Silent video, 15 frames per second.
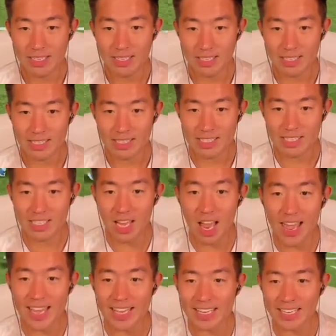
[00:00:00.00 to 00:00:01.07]

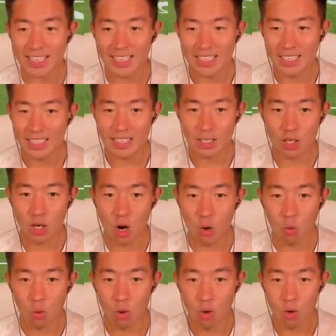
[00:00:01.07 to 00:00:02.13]
Psych! Oh.
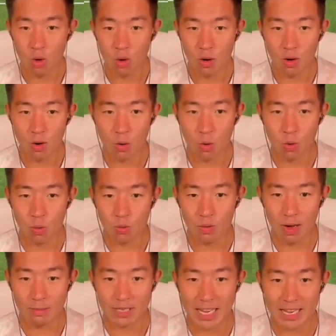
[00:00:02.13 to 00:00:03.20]

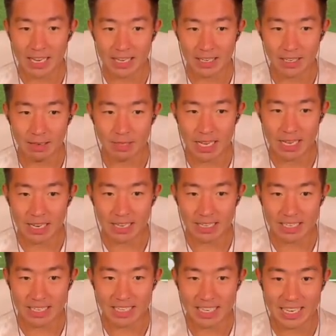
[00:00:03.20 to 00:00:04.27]
I'm taking it. I'm taking
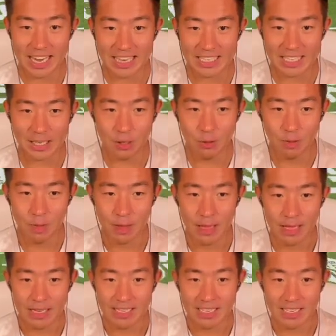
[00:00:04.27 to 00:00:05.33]
it. Kasicki, I see you. Go, go, go,
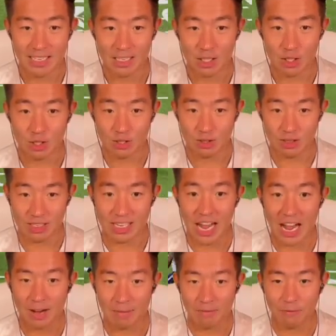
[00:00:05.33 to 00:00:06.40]

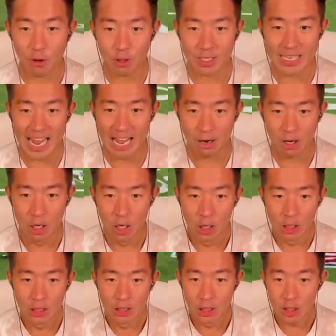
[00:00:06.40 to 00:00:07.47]
got him. First uh, down.
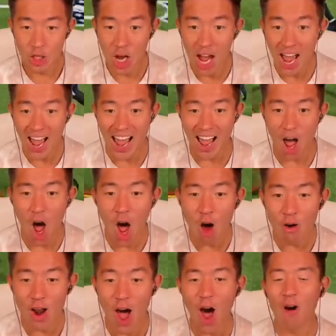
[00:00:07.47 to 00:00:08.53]
Ah! Oh,
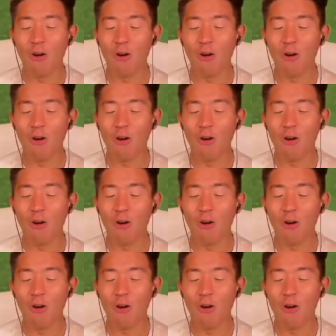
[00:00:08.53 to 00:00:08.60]
no!